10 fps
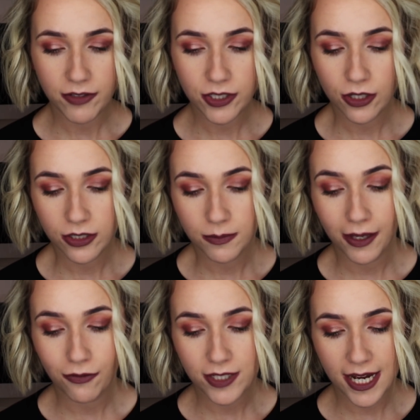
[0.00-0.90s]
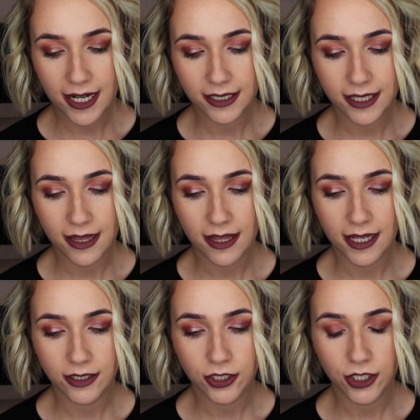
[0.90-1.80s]
I've just got some gift tags and
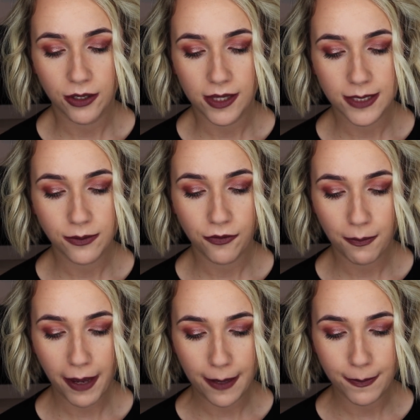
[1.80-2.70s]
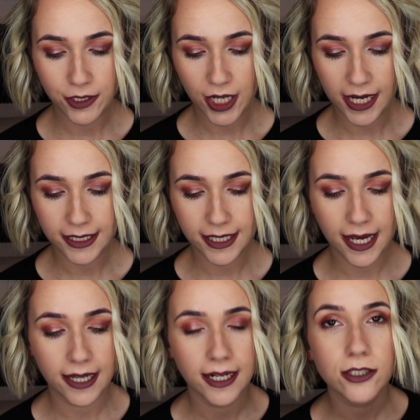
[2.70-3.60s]
things to show you. These are from Paper Chase,
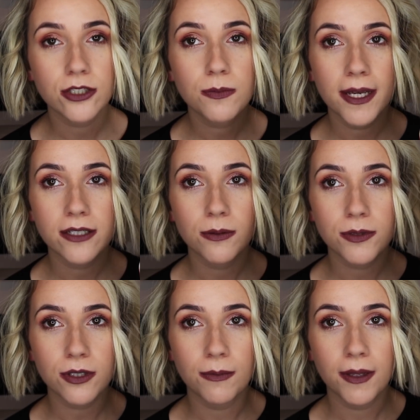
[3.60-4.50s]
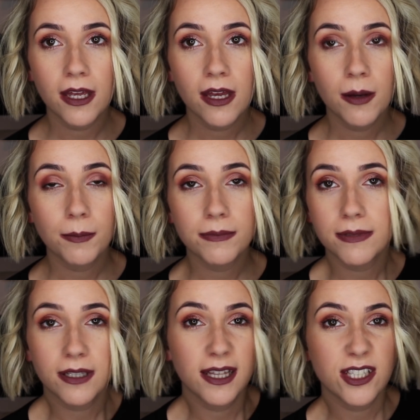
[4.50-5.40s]
and I just picked up some
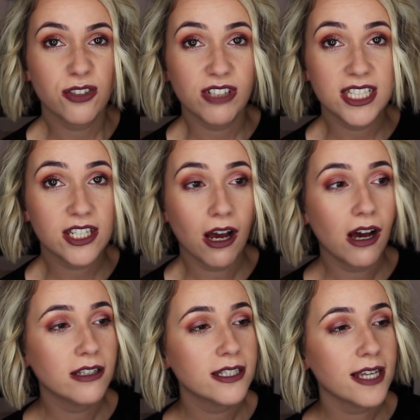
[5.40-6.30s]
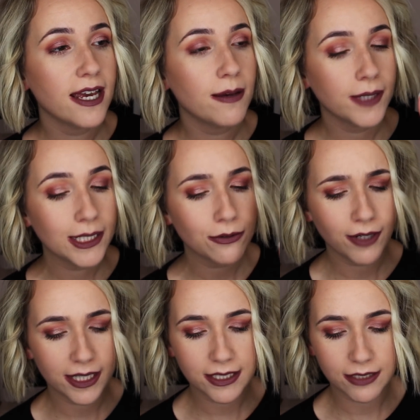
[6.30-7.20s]
glittery stars, and these are
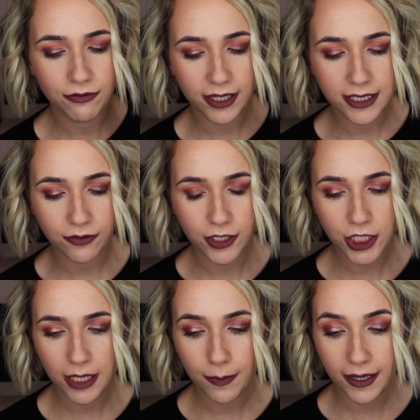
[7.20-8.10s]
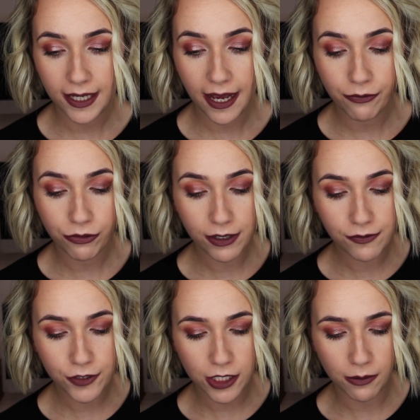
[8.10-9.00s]
relatively cheap, and they have
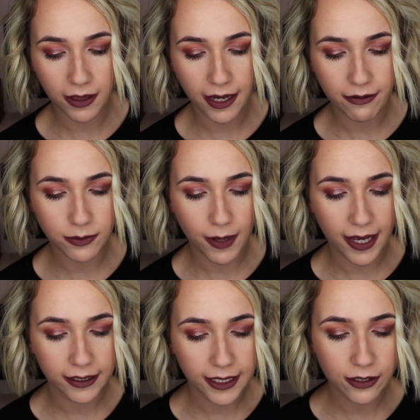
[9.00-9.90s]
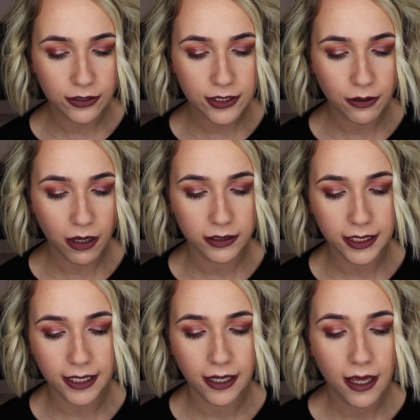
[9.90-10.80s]
3 for 2 on there as well. And I also got
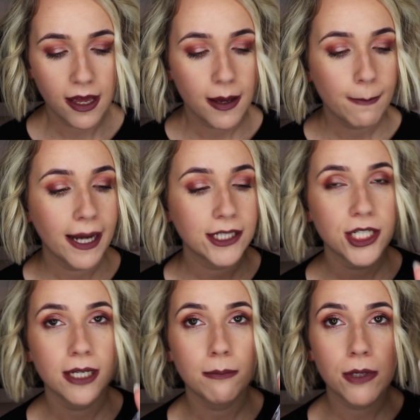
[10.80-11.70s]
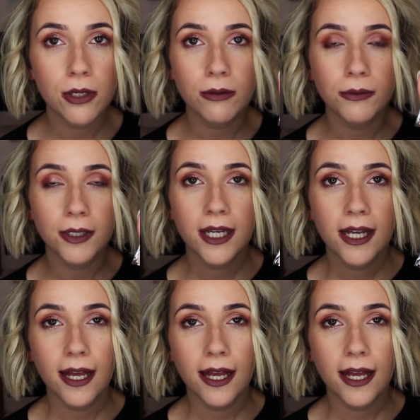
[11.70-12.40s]
the matching moon